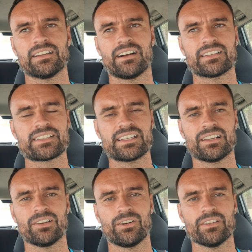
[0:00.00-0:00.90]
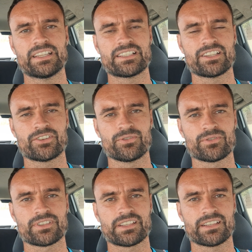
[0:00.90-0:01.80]
I see a lot of these
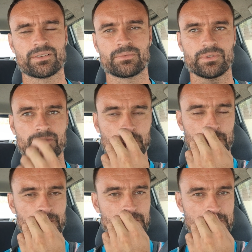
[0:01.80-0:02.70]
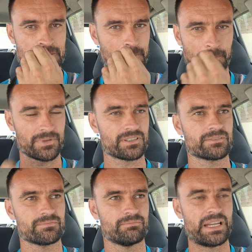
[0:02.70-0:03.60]
issues with a lot of these
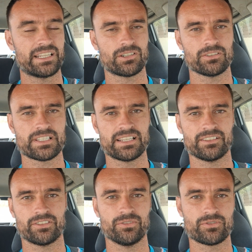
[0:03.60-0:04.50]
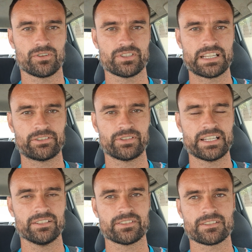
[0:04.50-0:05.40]
main content, huge content
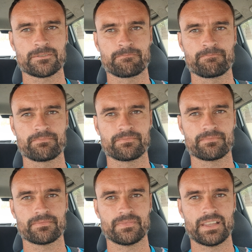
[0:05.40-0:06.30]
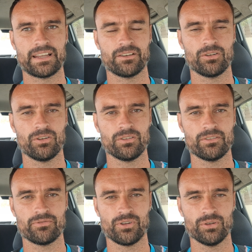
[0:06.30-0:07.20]
creators, and a lot of the
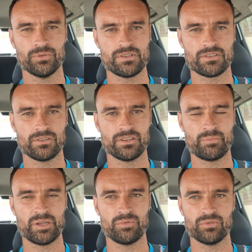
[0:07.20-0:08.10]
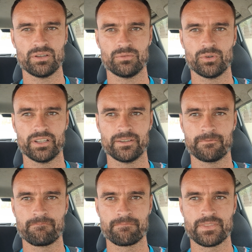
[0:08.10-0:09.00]
followers, a lot of the people that want to
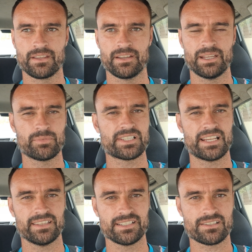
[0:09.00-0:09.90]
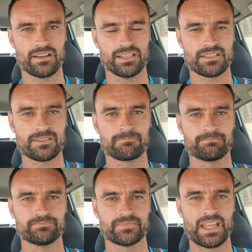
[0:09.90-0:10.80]
imitate these guys.
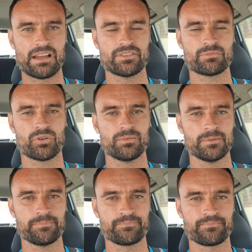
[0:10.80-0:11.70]
They have this problem.